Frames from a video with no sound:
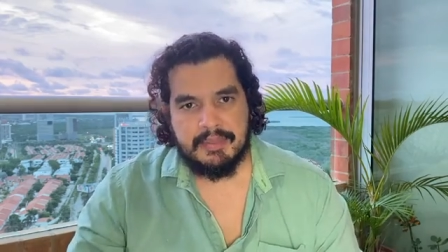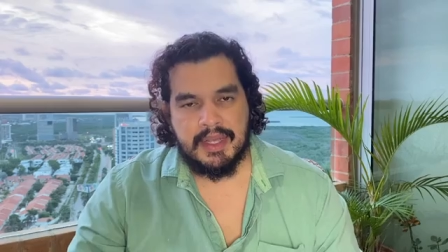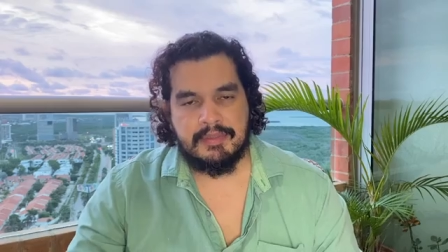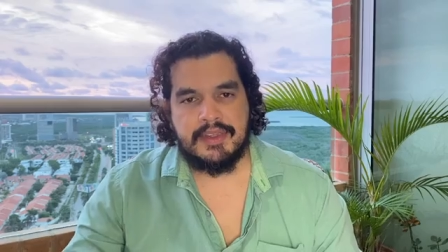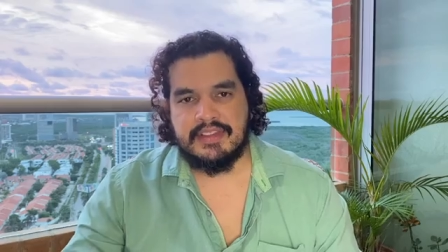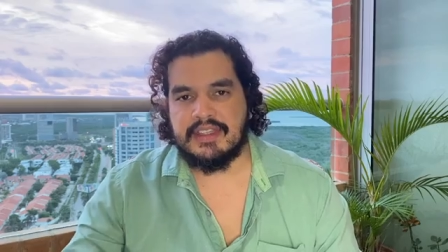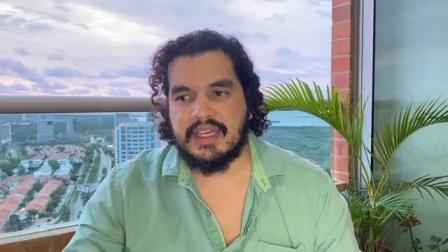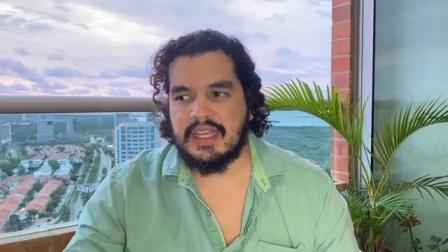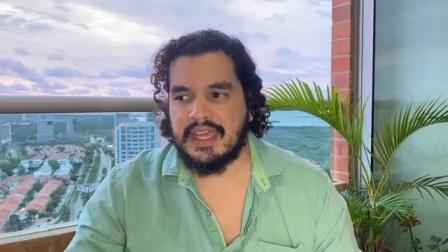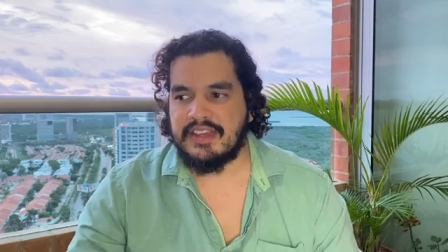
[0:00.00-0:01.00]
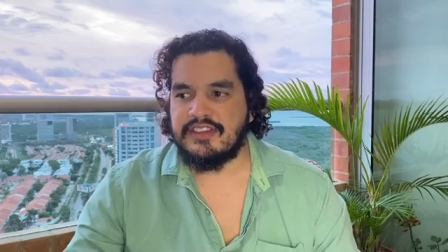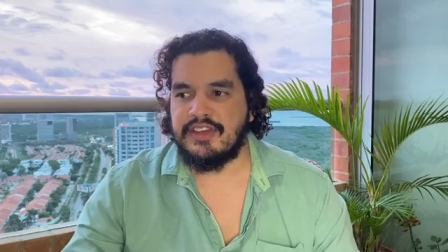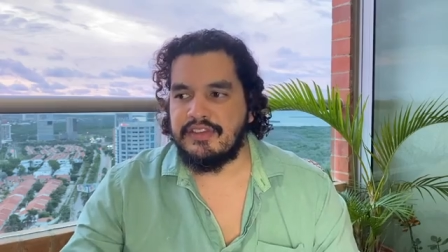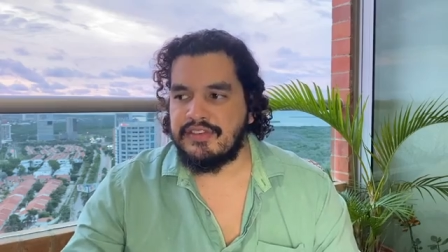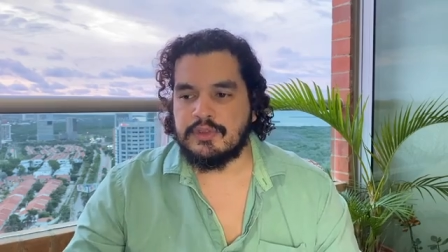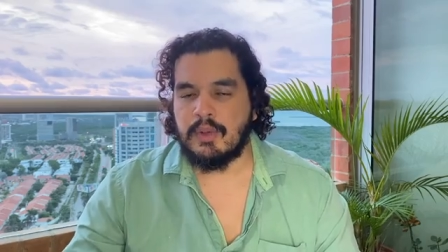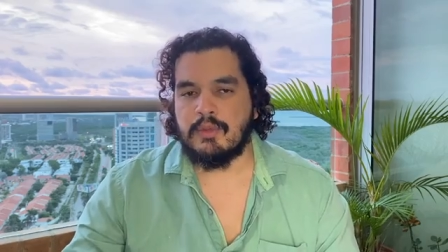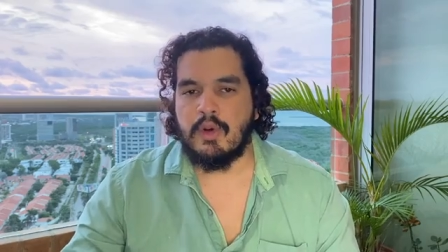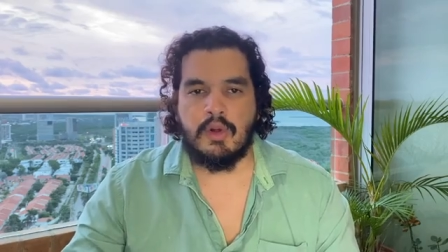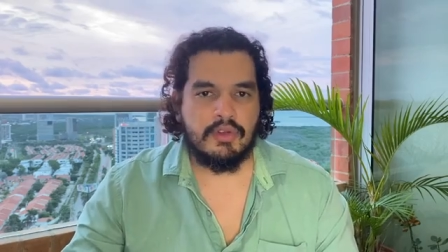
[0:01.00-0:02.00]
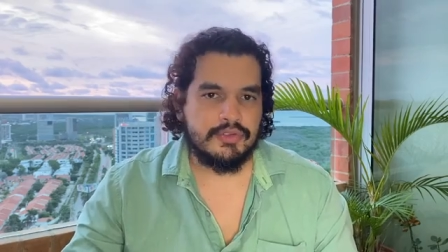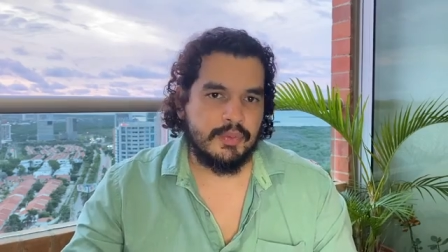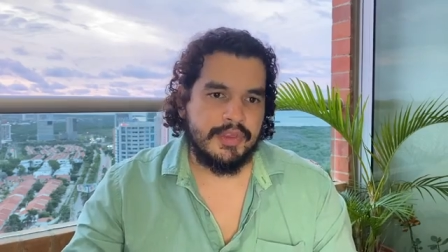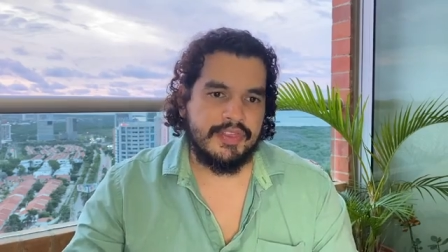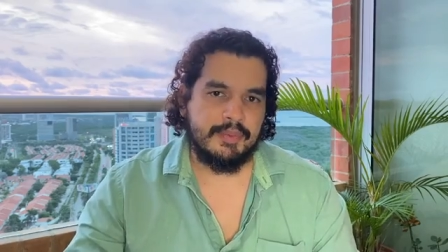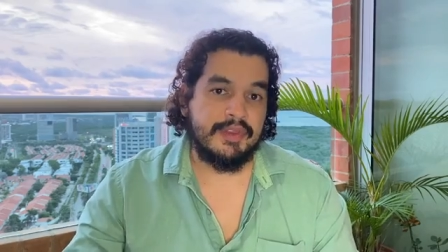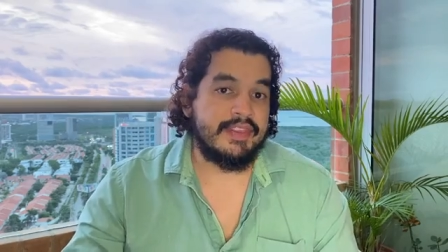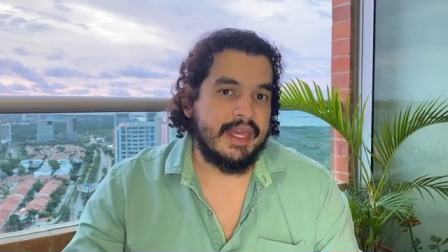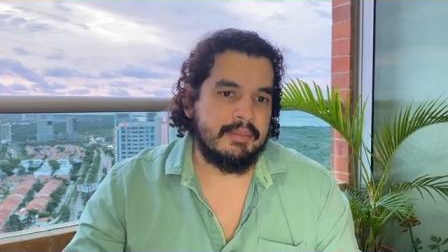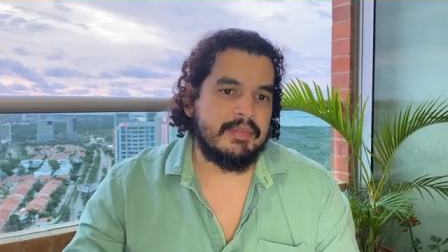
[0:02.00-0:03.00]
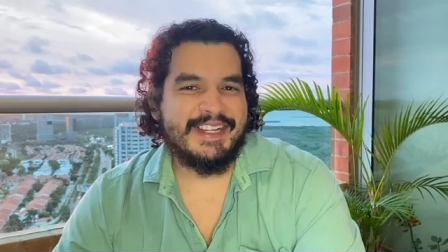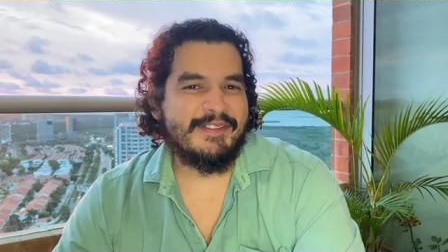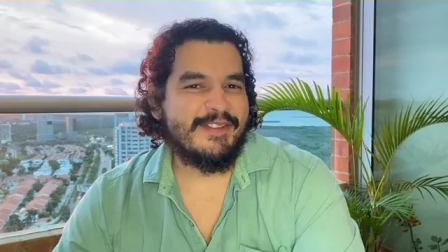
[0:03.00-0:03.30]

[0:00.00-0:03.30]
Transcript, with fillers: help Jessica like achieve some goals with, with them.